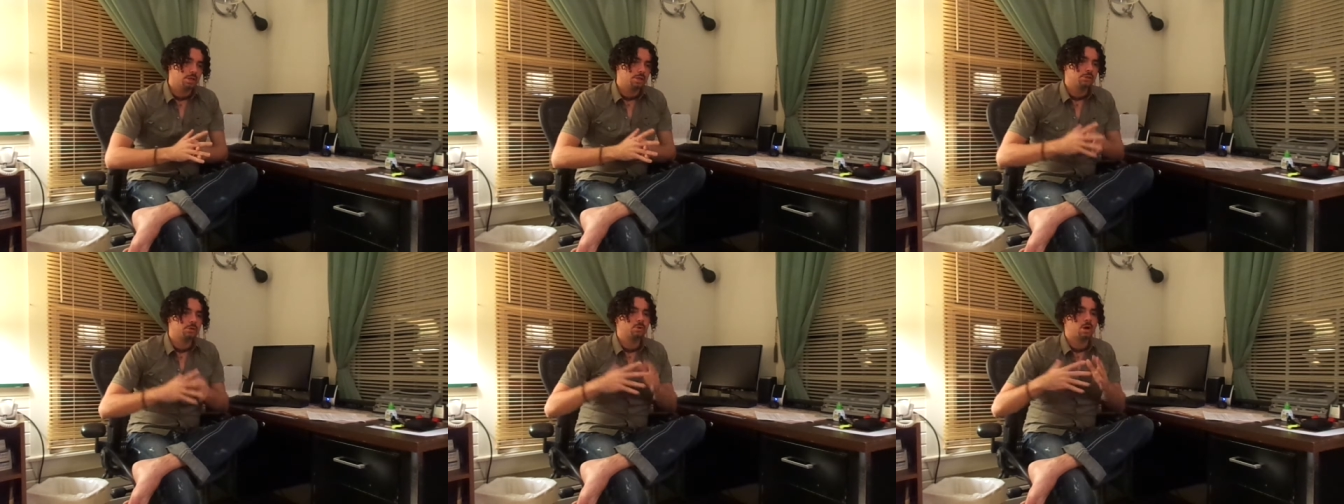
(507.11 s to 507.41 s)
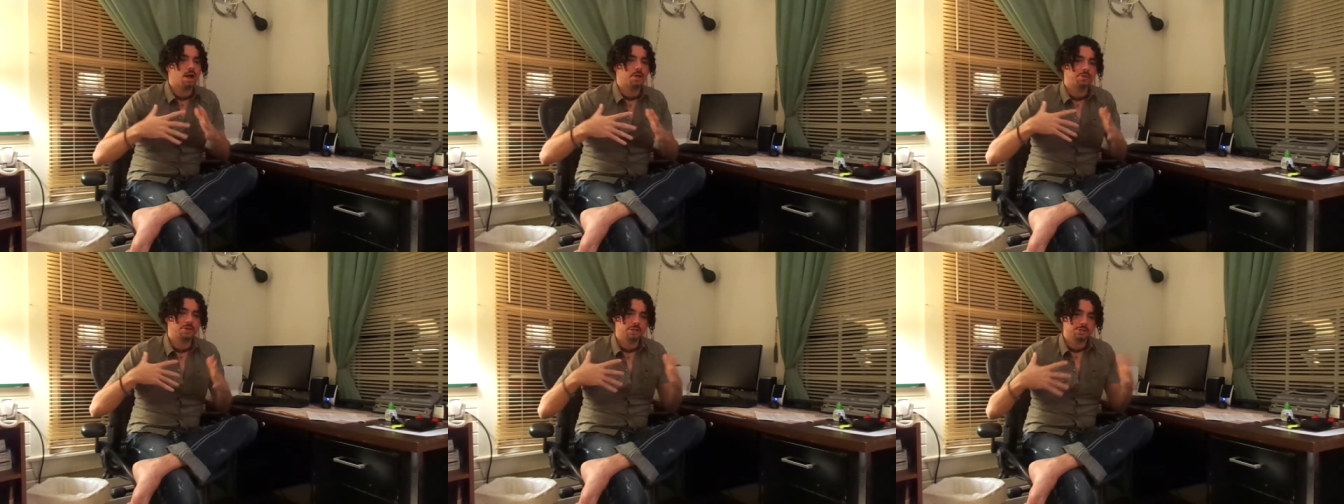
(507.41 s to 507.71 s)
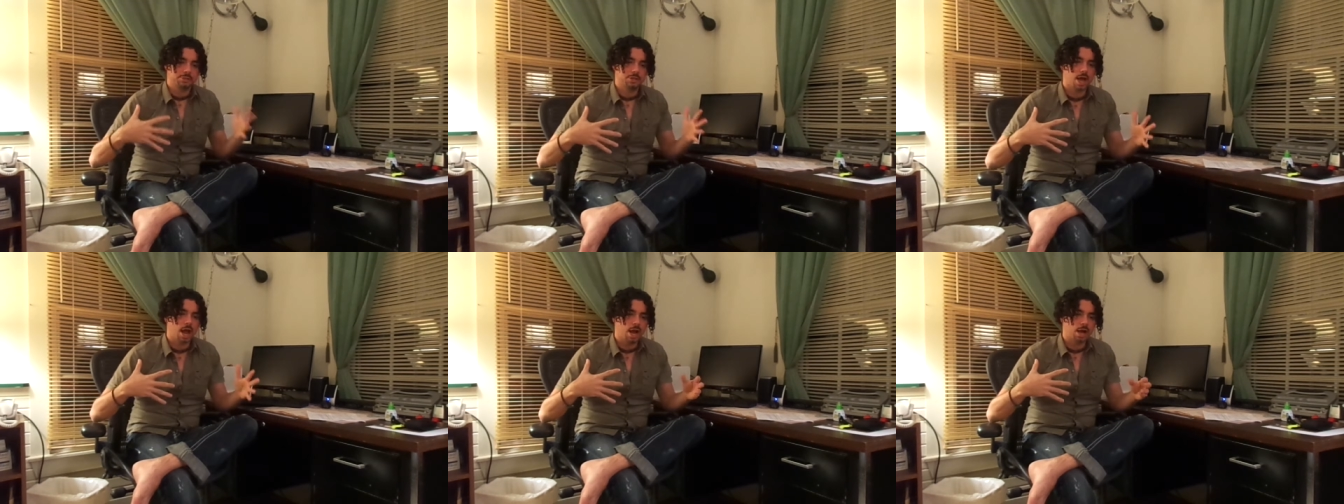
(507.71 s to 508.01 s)
throughout the
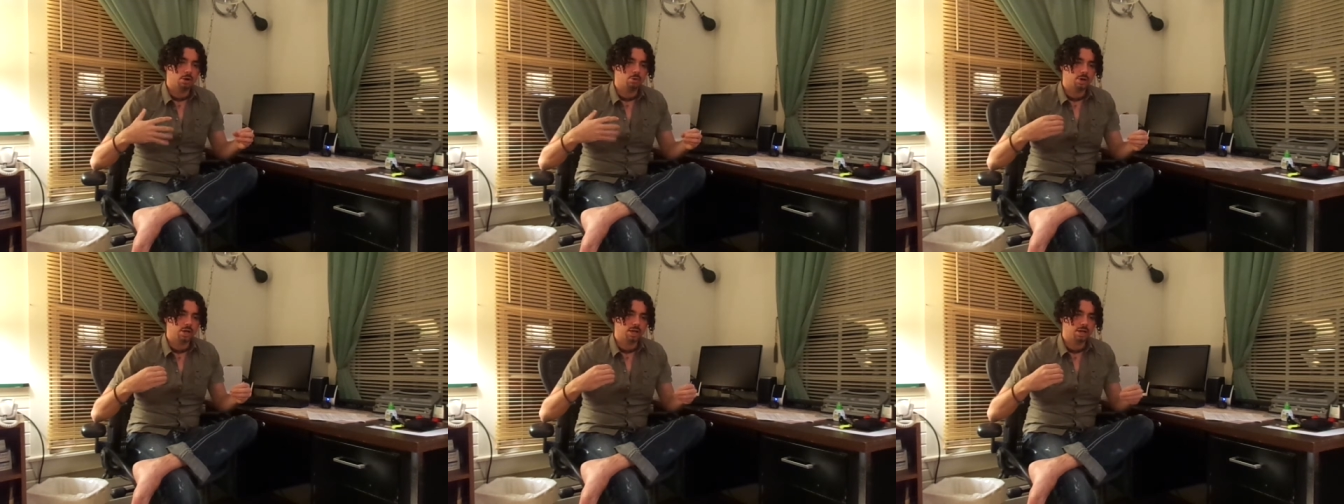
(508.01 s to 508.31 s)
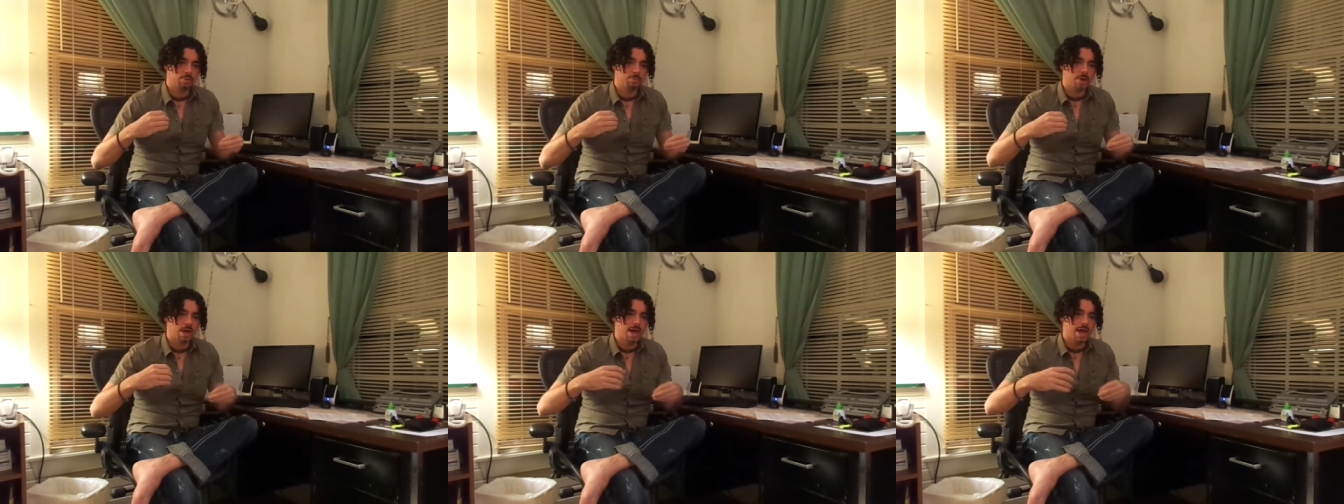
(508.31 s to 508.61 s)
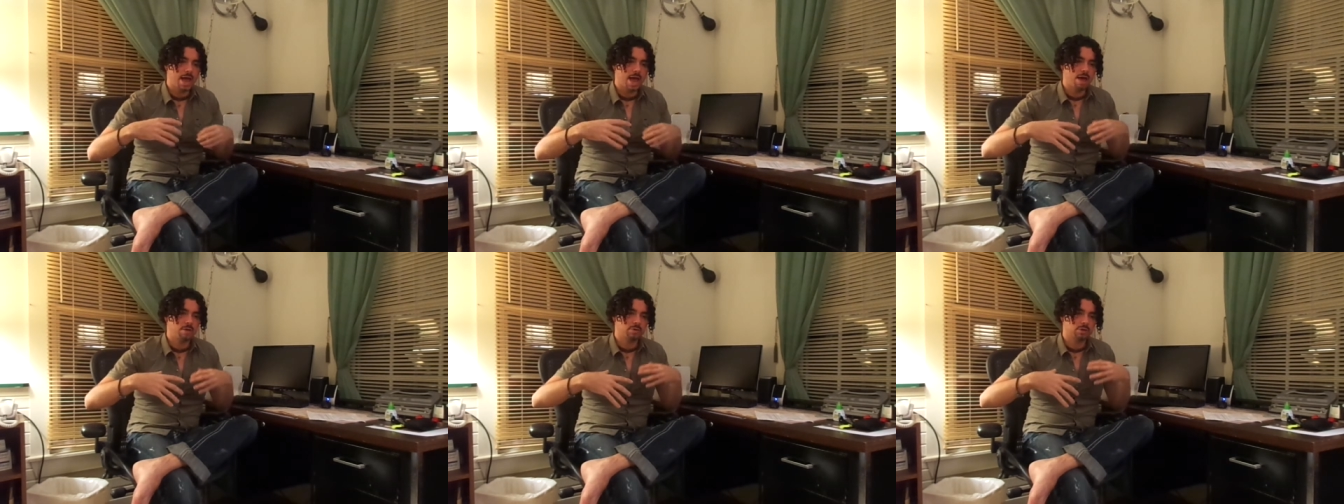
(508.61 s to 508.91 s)
entire week by
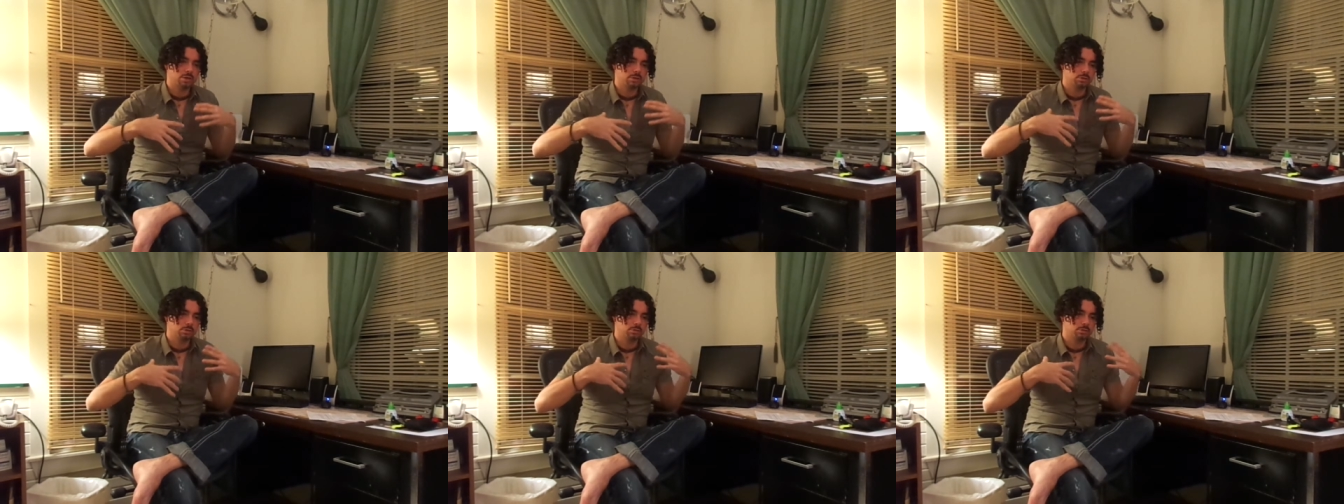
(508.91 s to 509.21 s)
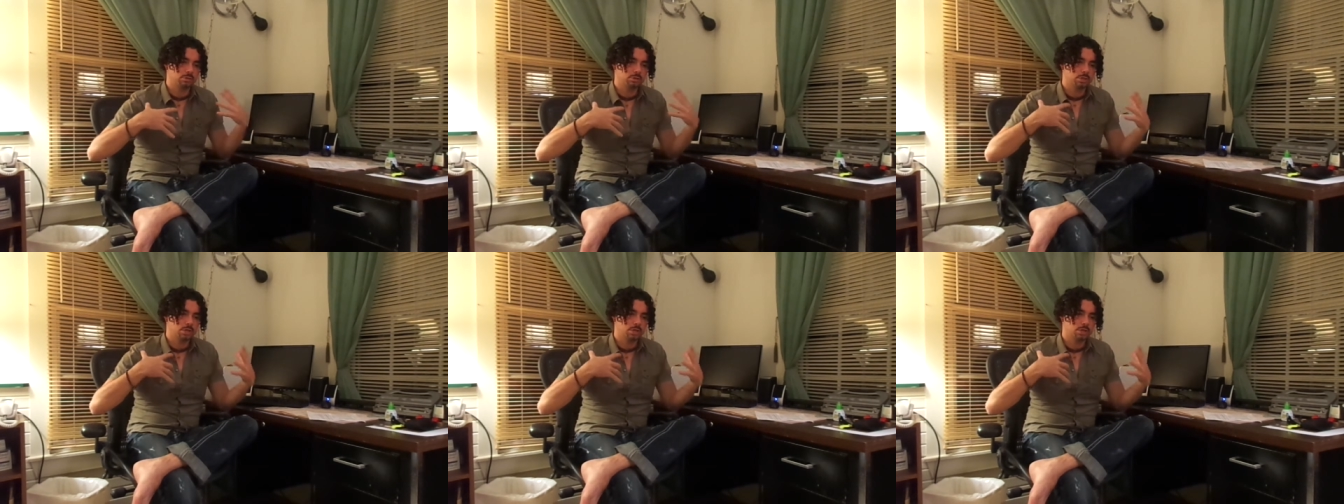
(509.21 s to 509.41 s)
having